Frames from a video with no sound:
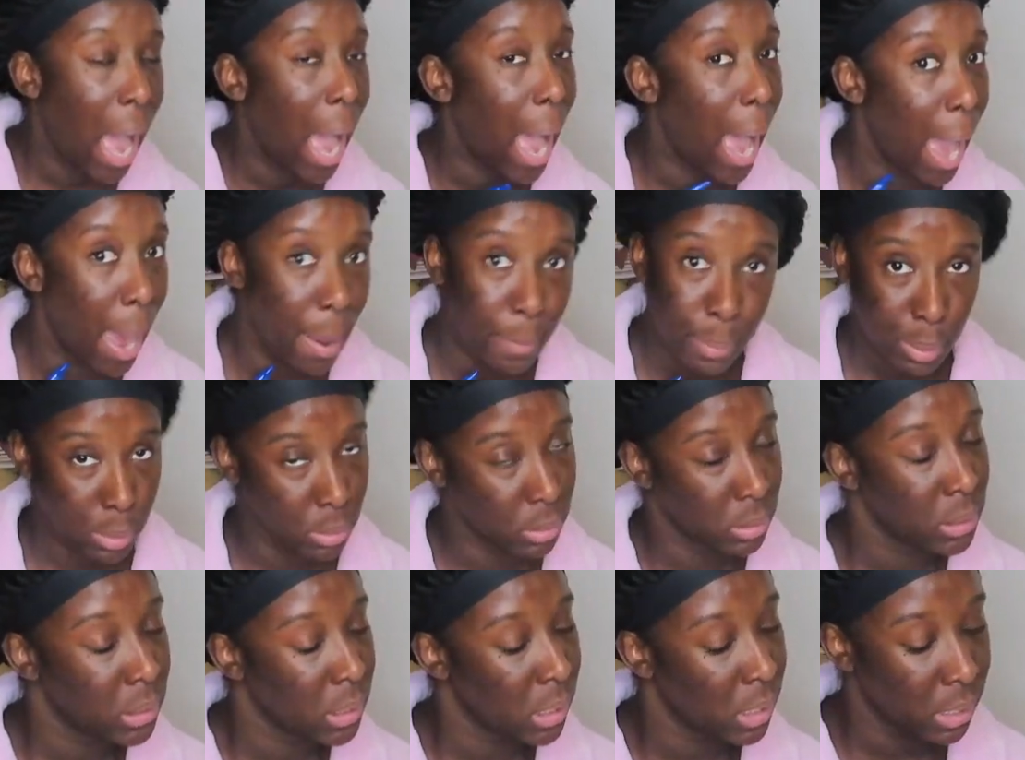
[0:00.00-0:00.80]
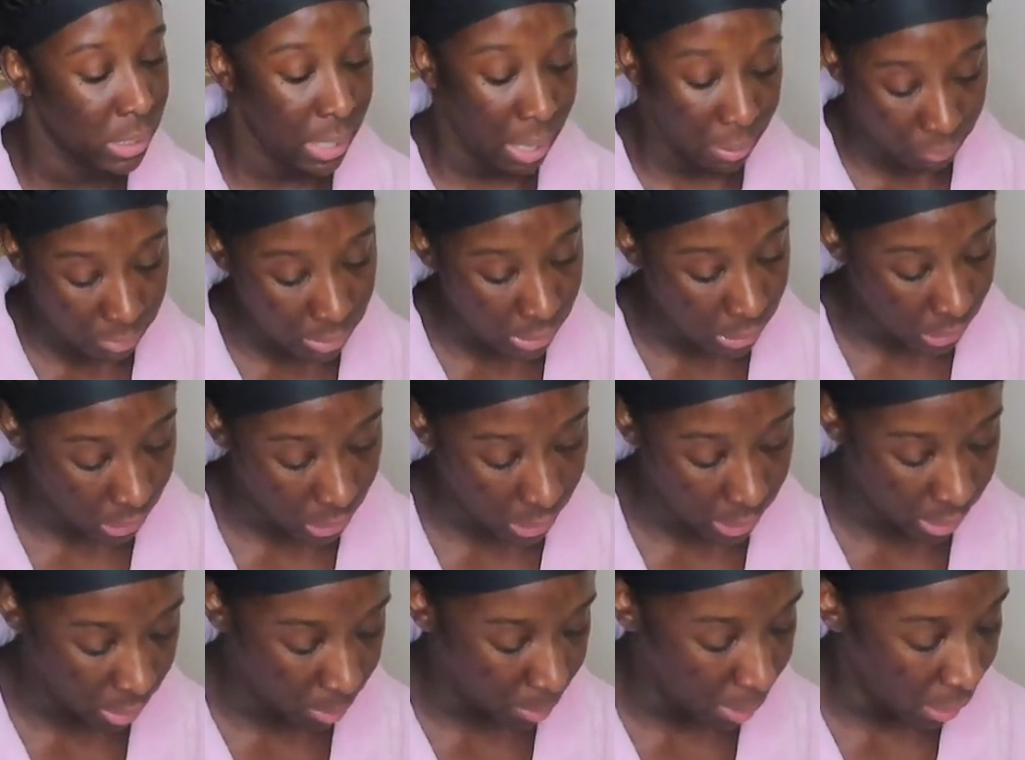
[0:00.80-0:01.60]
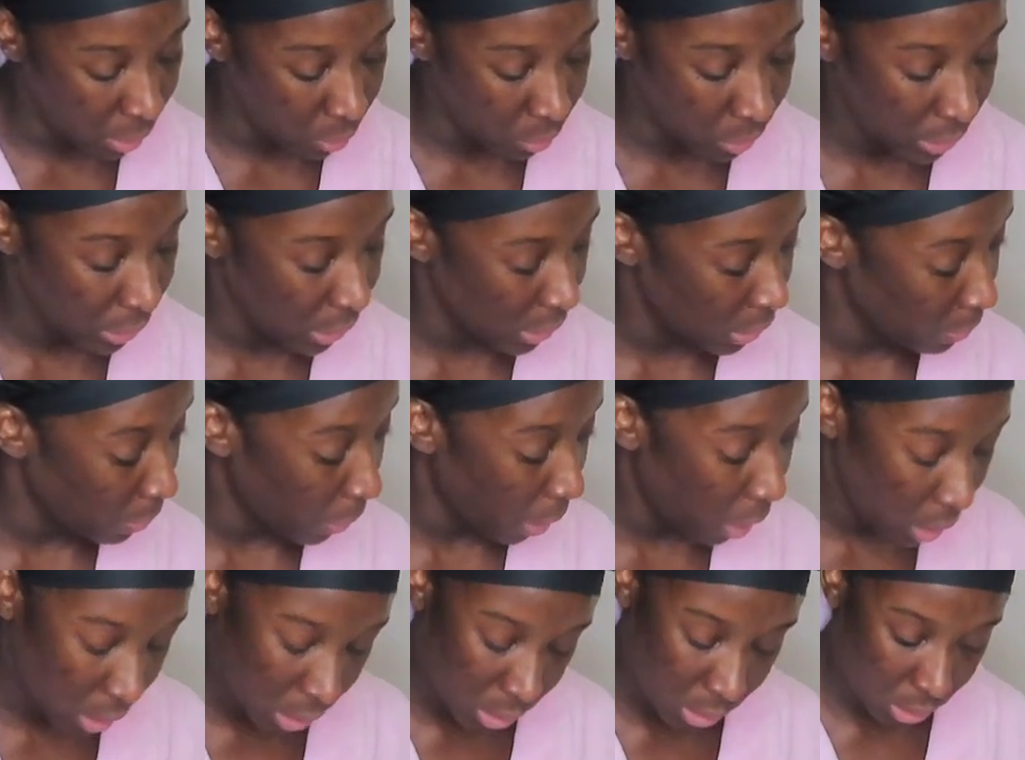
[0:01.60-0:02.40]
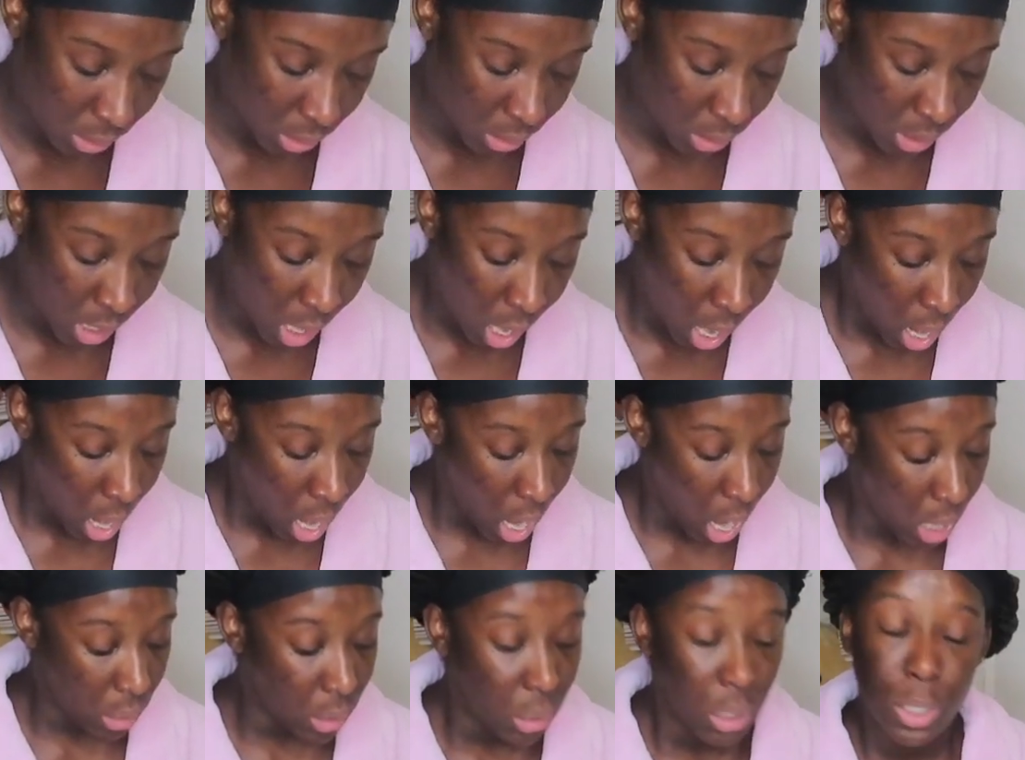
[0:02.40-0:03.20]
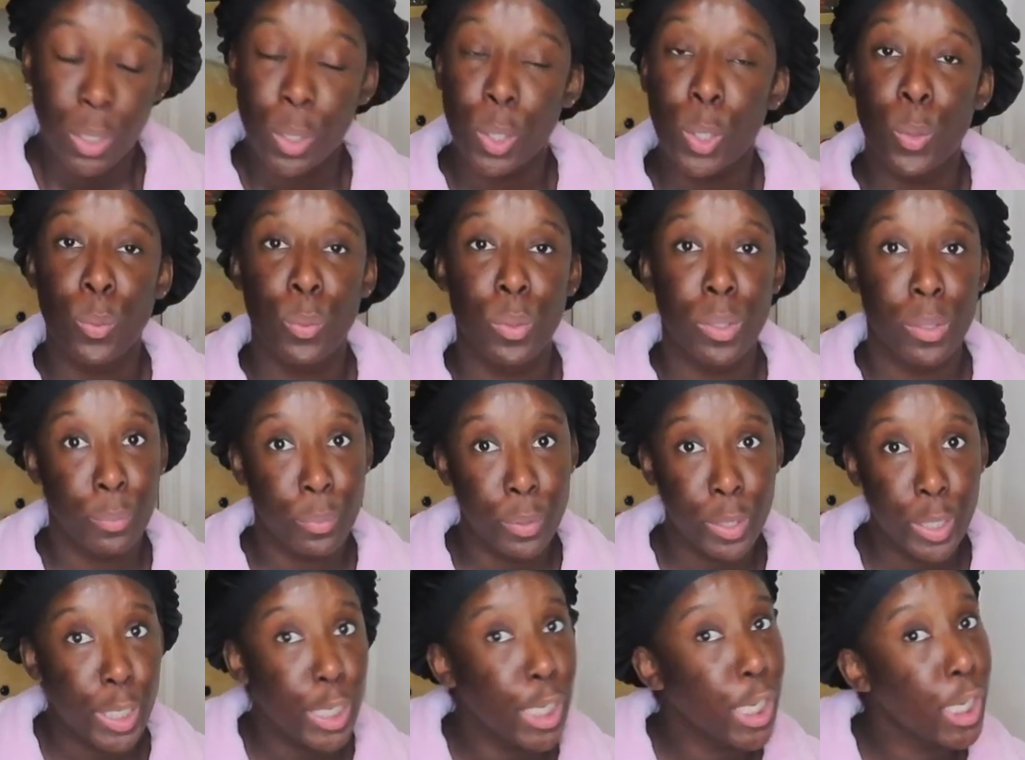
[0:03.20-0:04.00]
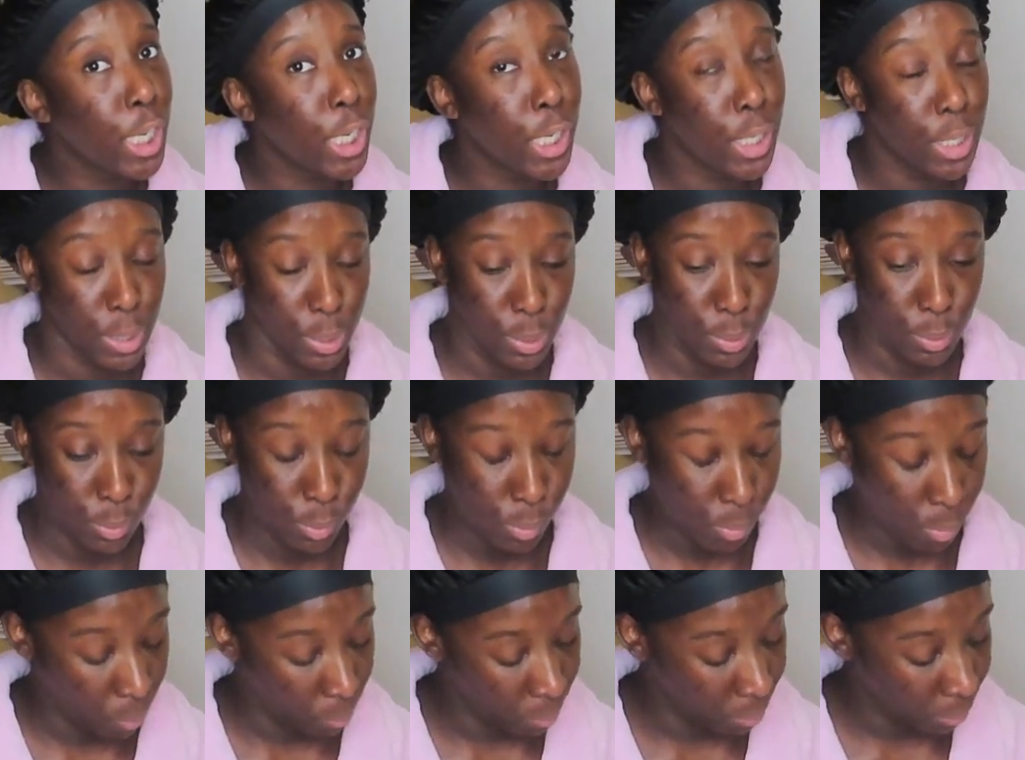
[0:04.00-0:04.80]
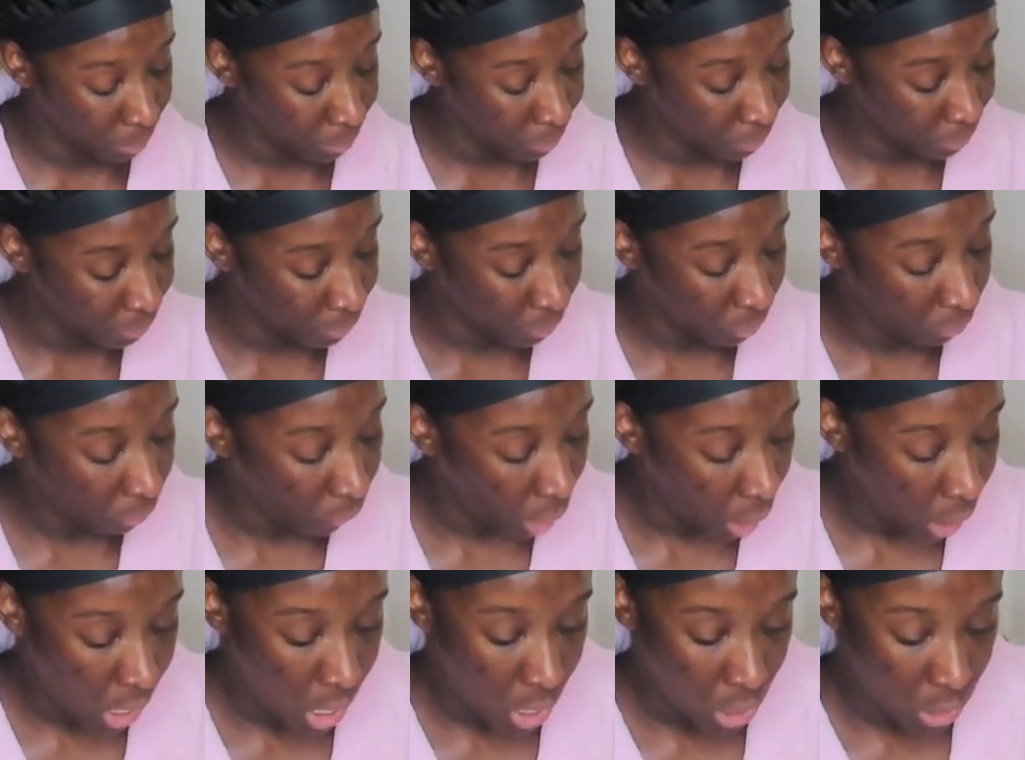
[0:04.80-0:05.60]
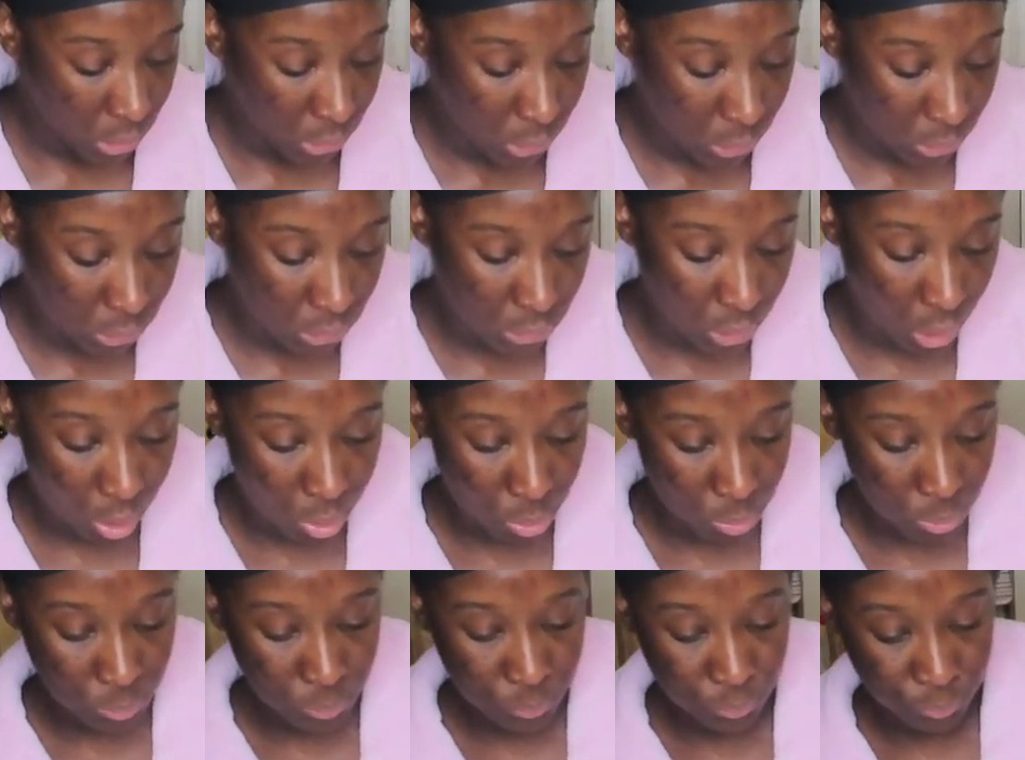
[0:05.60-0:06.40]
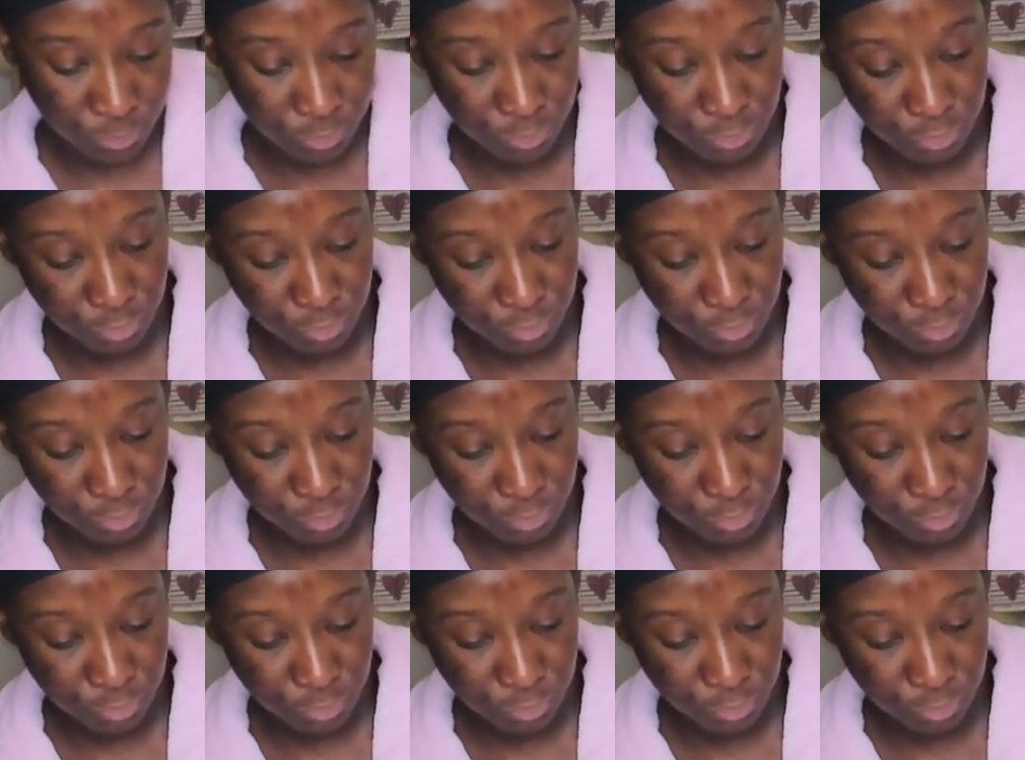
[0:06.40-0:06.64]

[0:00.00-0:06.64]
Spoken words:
I personally just haven't seen anybody with these boxes. I thought they were really, really cute. So